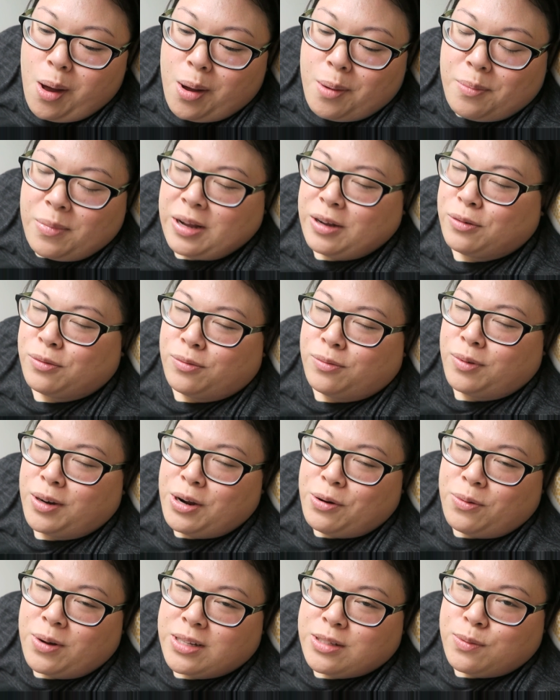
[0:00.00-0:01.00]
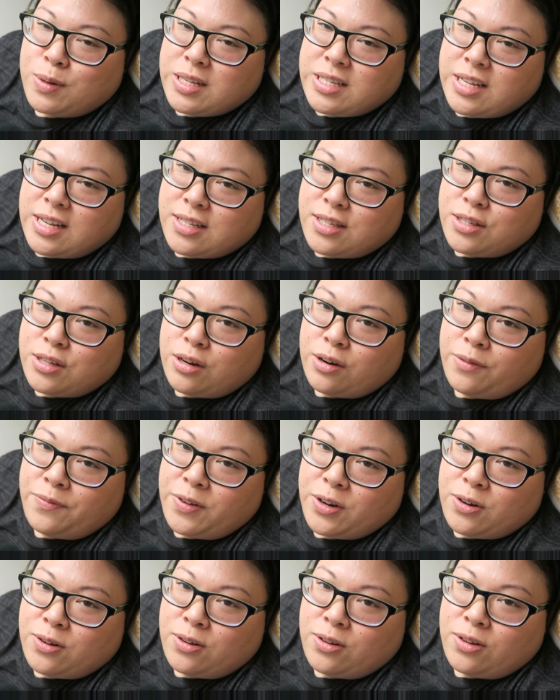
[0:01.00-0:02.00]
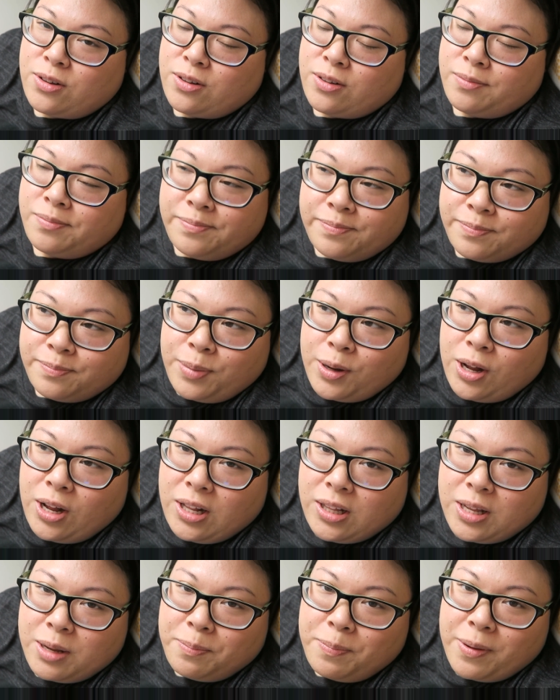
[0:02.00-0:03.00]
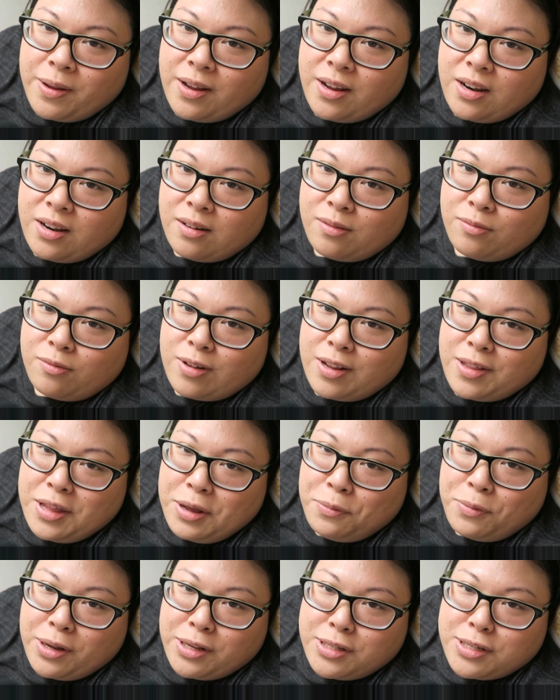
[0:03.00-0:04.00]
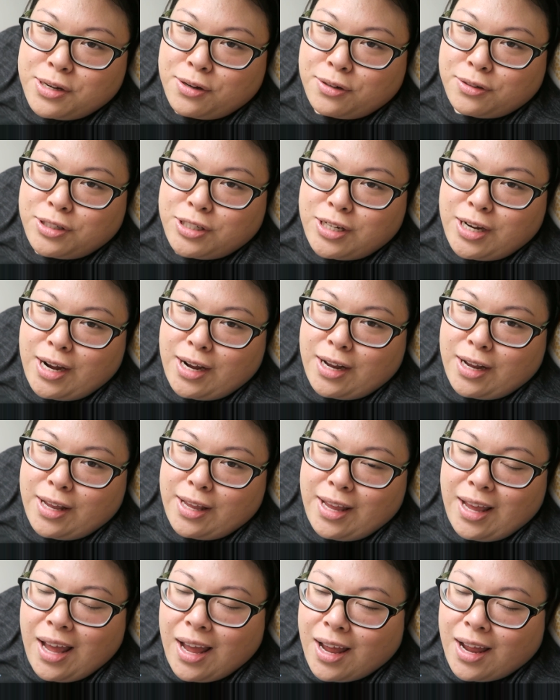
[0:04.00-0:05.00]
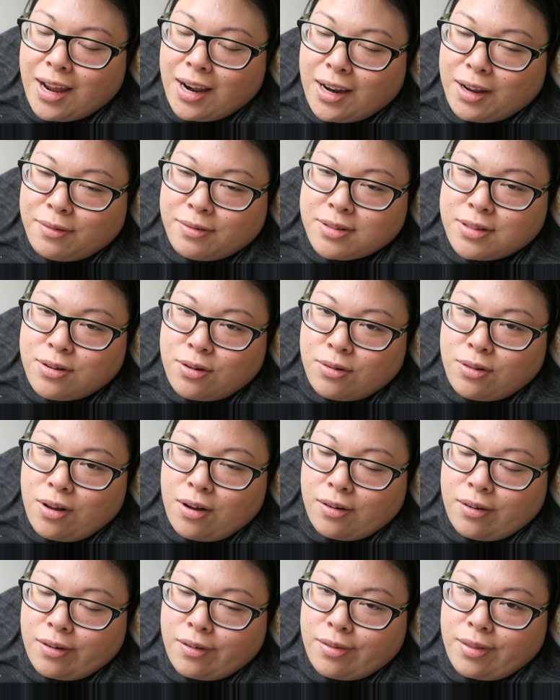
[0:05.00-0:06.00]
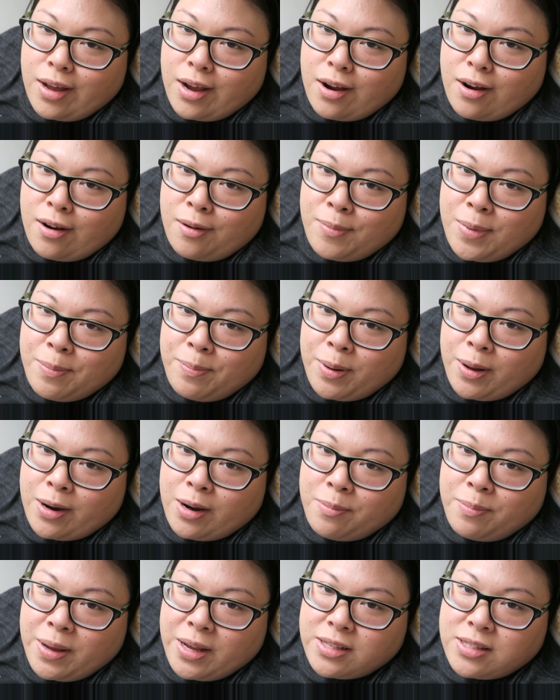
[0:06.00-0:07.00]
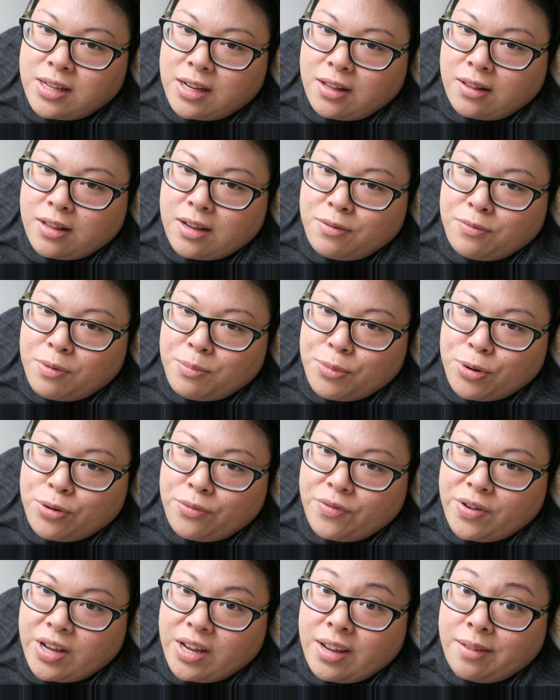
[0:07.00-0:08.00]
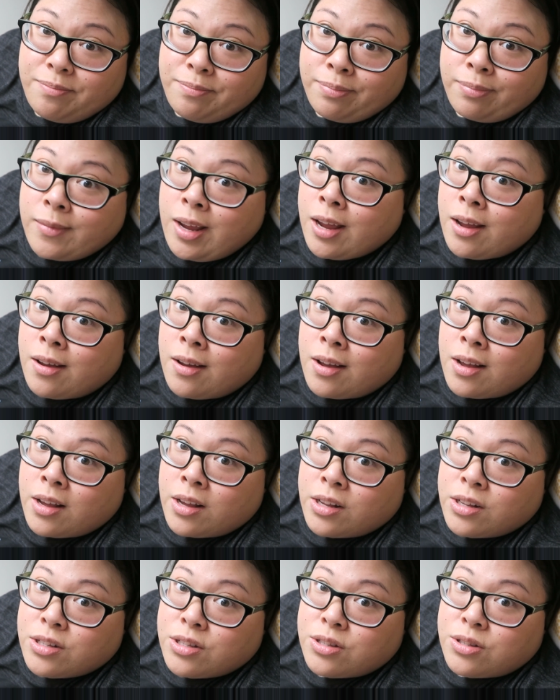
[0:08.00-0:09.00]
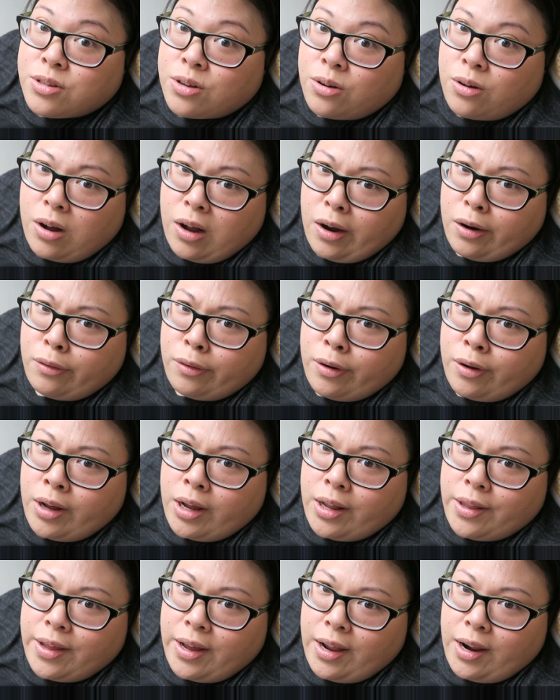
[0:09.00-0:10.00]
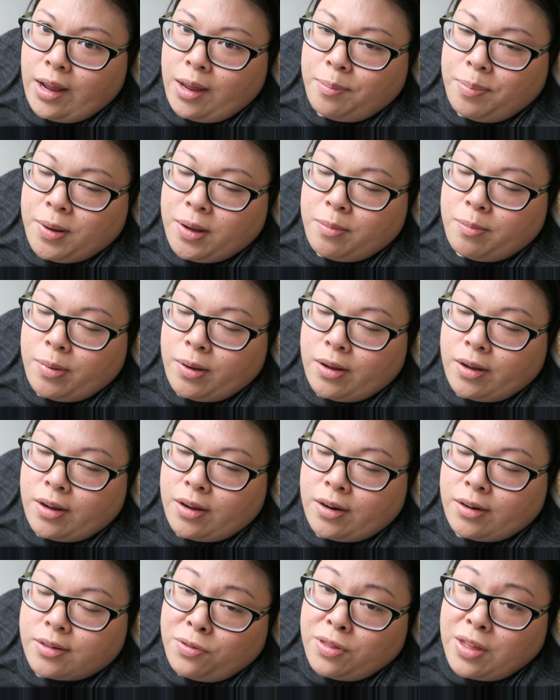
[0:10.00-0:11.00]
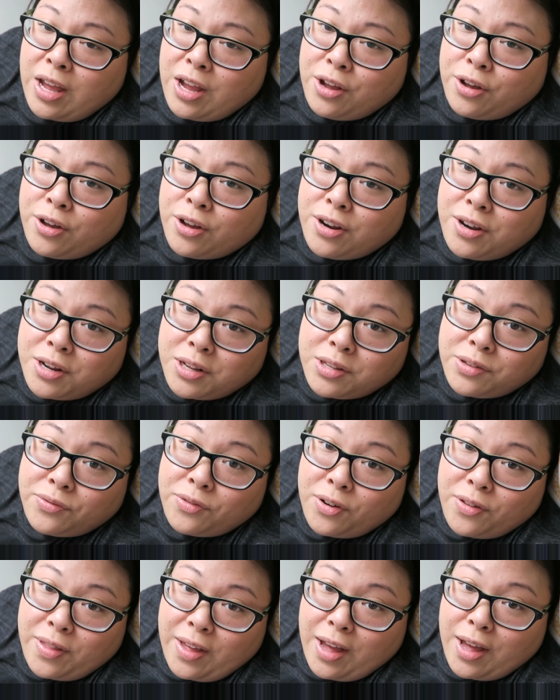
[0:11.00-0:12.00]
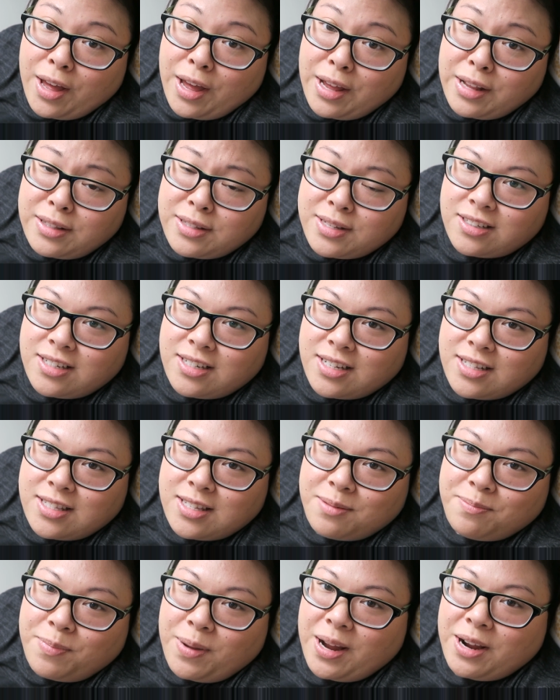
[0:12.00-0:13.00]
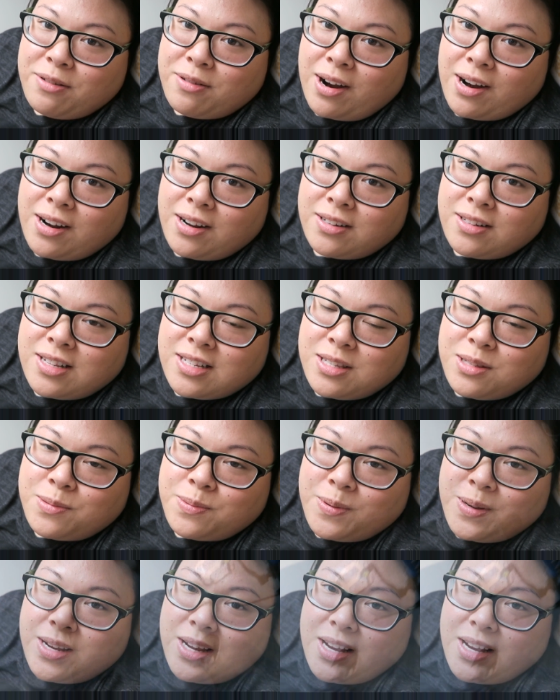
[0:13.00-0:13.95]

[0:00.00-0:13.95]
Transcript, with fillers: um, what it was was a cervical polyp and when they went to go check again, it was no longer there. My body basically removed it. So I don't know how that happened, but thank goodness for that. I did some bike riding this